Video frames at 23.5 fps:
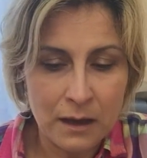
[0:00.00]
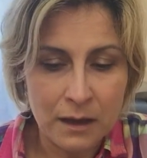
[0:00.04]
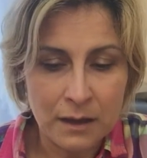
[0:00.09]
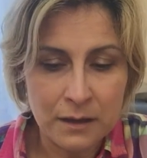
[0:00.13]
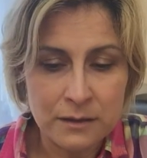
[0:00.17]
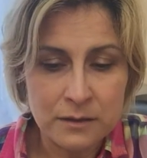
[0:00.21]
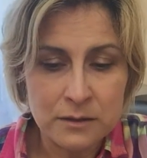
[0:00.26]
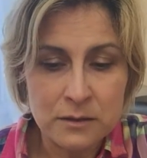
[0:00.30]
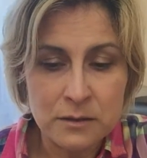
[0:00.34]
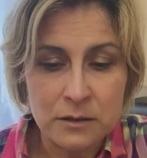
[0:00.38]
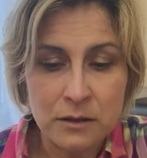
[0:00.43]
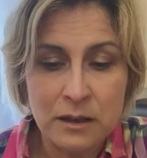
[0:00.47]

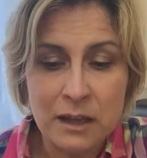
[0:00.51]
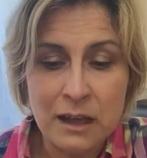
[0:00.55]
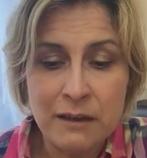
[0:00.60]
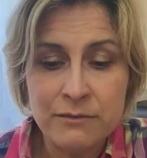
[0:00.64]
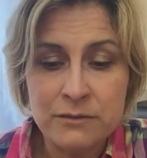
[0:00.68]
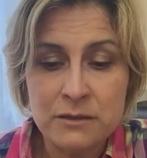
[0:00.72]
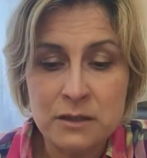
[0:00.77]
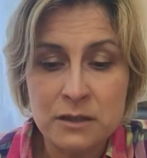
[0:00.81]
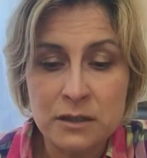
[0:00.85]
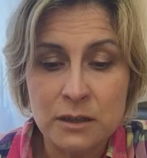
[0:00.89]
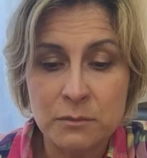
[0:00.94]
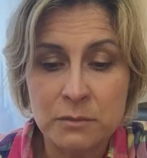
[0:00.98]
And
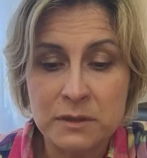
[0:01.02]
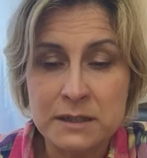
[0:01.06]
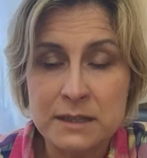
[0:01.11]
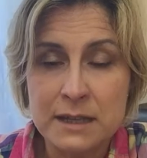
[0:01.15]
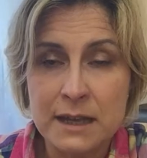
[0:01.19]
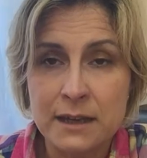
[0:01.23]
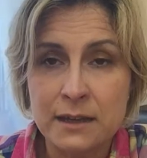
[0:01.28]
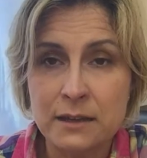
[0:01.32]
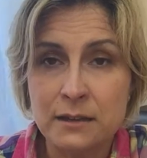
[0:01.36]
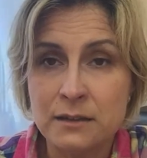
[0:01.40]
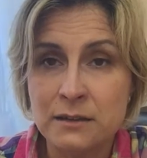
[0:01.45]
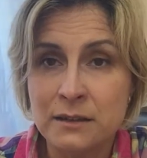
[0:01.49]
lavender can be
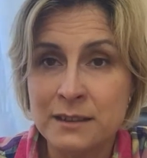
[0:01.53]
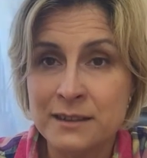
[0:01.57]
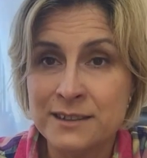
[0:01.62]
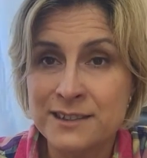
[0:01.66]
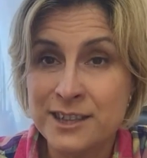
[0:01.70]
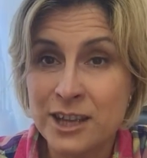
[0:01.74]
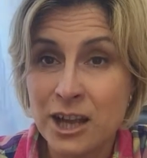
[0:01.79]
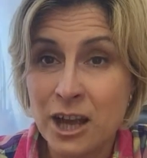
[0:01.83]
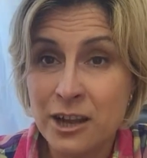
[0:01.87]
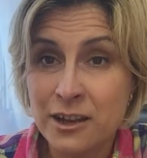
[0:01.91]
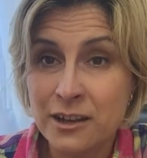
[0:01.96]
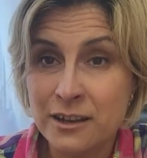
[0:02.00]
taken
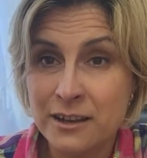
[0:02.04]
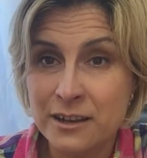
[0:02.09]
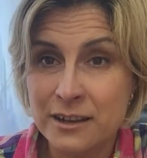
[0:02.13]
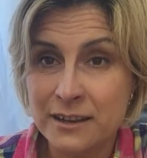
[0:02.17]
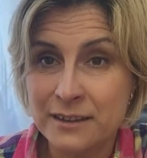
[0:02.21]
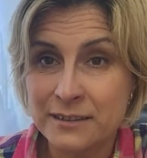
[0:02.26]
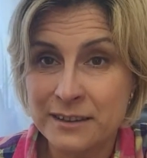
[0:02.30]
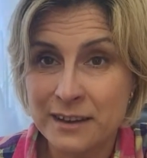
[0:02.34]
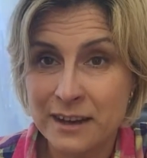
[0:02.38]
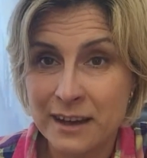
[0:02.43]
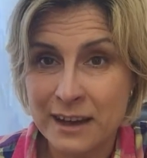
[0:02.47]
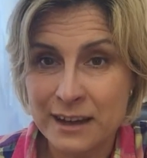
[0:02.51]
internally.
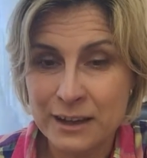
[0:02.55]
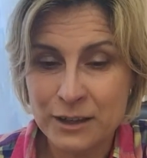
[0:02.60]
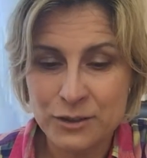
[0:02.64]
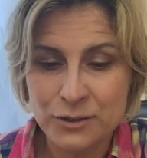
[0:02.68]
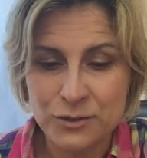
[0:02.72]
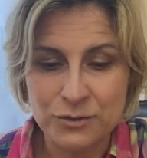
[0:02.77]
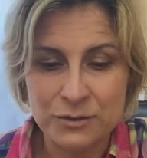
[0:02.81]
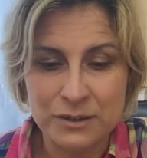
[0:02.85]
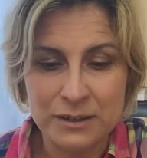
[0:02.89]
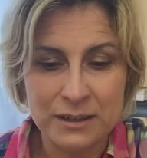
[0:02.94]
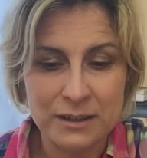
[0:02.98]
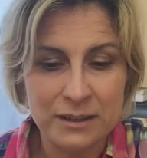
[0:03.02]

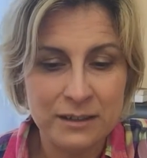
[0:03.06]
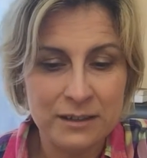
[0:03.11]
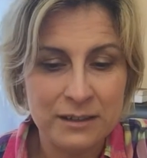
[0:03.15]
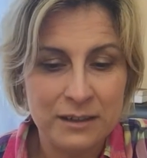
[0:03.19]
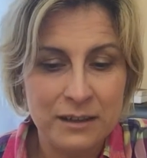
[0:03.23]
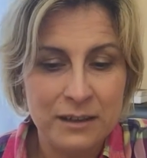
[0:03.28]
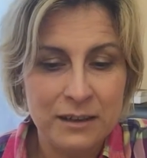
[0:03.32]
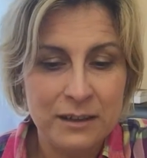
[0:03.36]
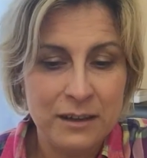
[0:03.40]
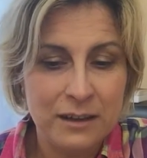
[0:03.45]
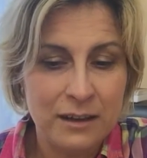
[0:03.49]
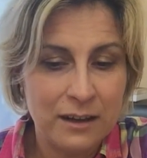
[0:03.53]
Actually,
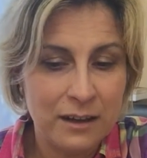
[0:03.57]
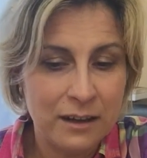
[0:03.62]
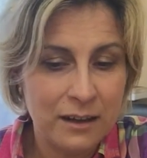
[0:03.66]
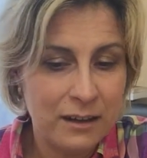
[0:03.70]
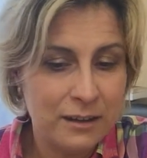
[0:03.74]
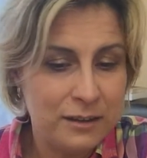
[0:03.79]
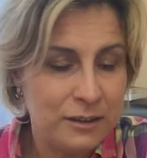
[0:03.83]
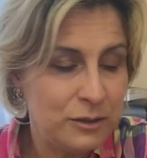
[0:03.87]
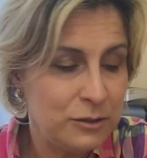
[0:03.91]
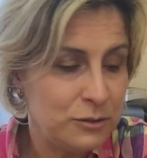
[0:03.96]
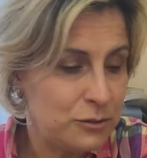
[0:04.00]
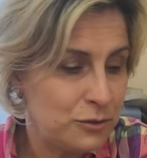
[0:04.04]

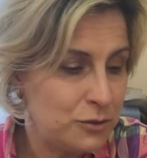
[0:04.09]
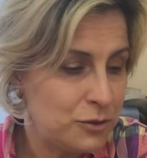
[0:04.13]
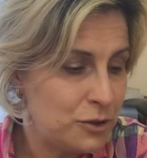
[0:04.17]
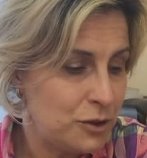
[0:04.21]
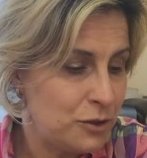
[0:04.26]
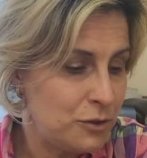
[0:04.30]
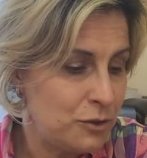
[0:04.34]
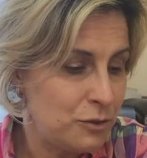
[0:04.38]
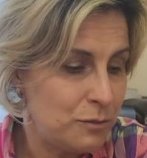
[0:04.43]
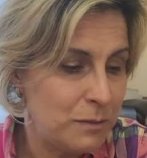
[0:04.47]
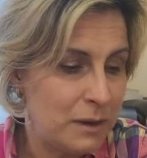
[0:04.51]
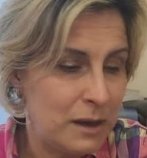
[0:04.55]
I need to show
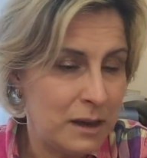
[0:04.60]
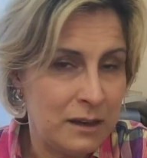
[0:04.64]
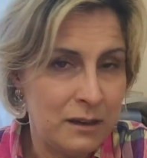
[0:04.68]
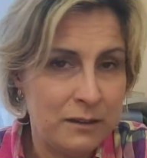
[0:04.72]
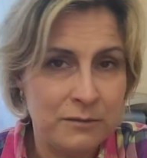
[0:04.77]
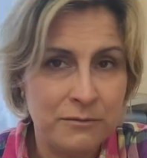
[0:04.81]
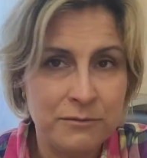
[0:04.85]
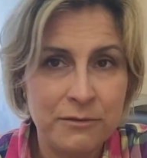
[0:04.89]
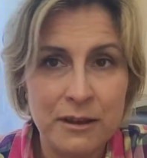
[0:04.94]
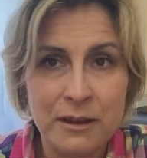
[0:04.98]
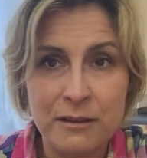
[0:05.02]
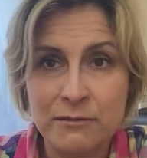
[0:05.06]
you my
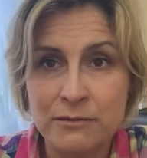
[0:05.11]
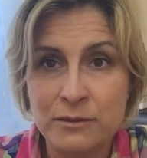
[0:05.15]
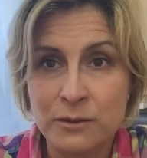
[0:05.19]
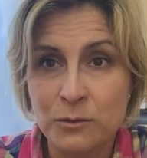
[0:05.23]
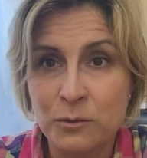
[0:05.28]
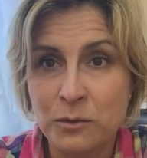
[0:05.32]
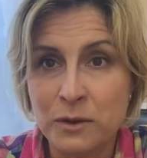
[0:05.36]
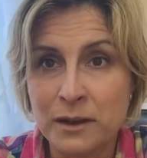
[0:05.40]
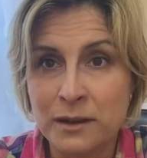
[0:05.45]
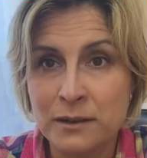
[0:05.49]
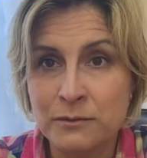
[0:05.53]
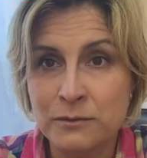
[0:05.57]

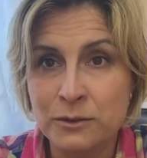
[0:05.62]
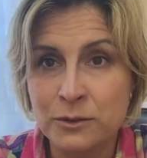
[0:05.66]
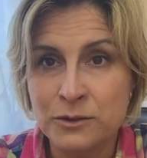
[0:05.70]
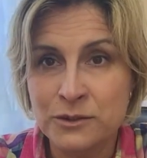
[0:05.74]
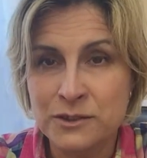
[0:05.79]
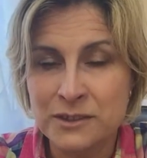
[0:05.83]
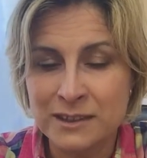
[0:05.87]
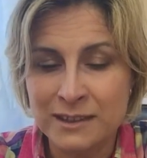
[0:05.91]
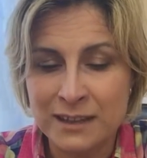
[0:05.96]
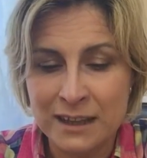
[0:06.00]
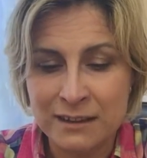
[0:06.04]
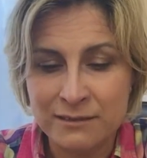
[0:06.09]
favorite way of
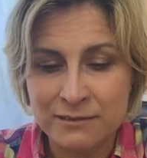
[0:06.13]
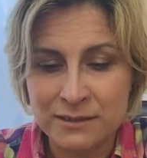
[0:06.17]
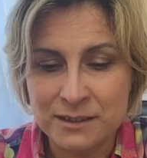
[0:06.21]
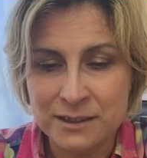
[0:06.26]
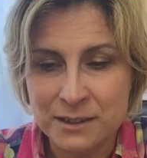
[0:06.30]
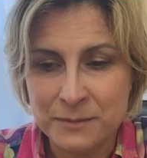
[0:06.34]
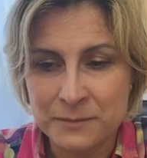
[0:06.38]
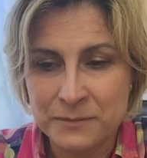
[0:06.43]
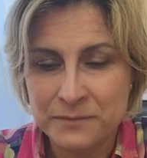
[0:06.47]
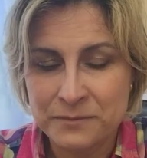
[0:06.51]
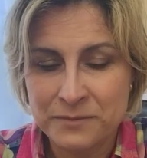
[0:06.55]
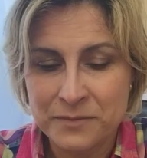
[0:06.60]
using
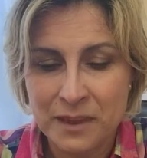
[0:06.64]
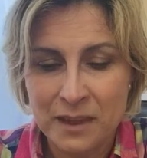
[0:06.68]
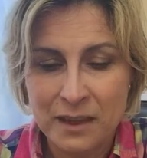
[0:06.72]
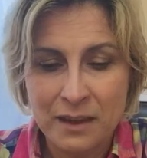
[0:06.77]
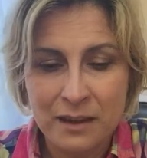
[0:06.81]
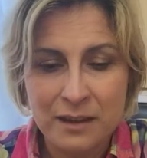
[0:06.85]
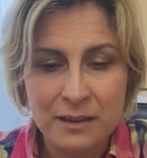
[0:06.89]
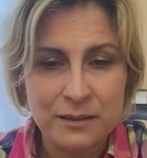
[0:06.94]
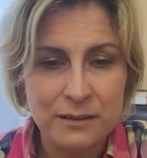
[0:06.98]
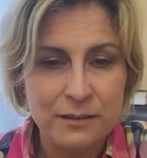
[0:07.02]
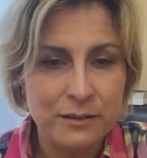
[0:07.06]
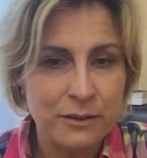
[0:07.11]
lavender.
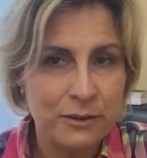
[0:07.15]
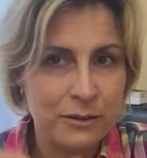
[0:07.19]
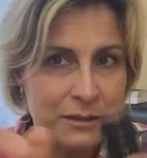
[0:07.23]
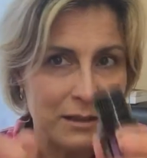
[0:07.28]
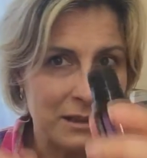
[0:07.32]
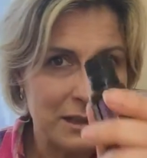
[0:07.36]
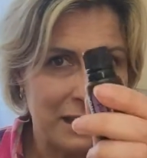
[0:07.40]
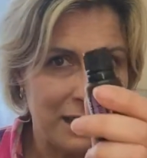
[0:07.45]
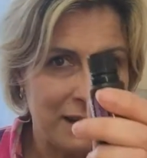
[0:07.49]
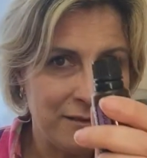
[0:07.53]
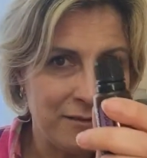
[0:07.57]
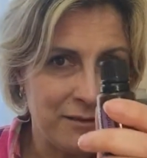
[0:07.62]
So
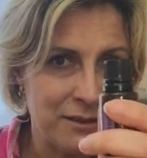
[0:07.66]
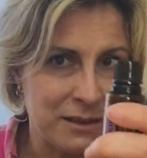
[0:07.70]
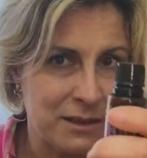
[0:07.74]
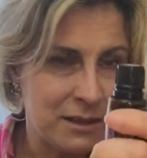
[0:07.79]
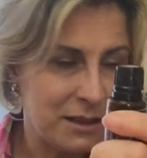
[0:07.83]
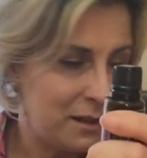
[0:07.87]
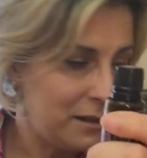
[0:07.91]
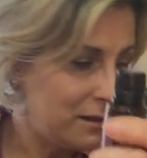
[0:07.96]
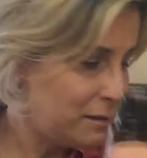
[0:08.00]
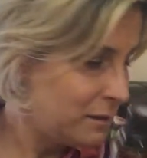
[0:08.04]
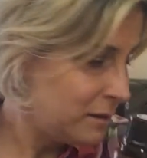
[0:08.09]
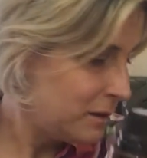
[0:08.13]
it's
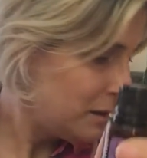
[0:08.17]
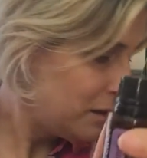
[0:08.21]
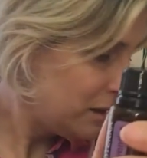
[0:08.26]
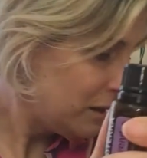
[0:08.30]
lavender